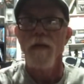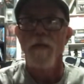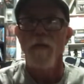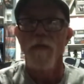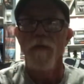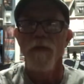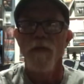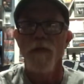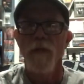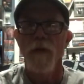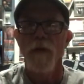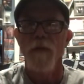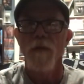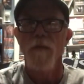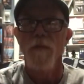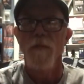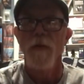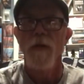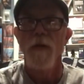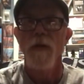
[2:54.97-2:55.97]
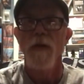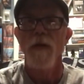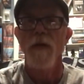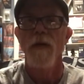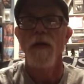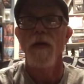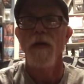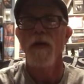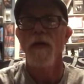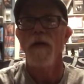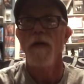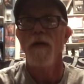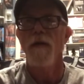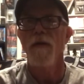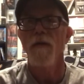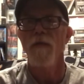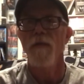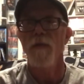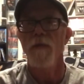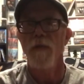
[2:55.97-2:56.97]
of the film,
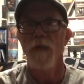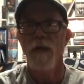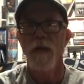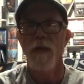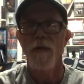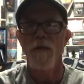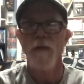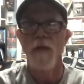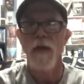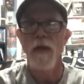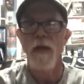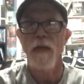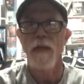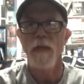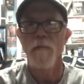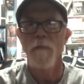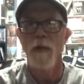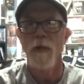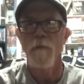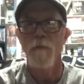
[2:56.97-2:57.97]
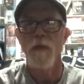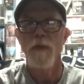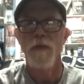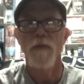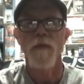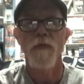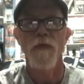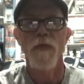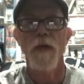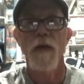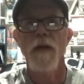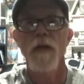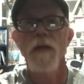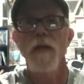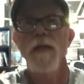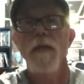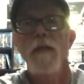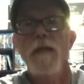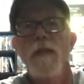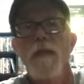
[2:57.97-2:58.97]
they're terrorized by a bunch of
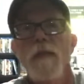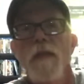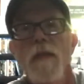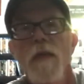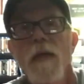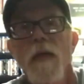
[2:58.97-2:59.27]
thugs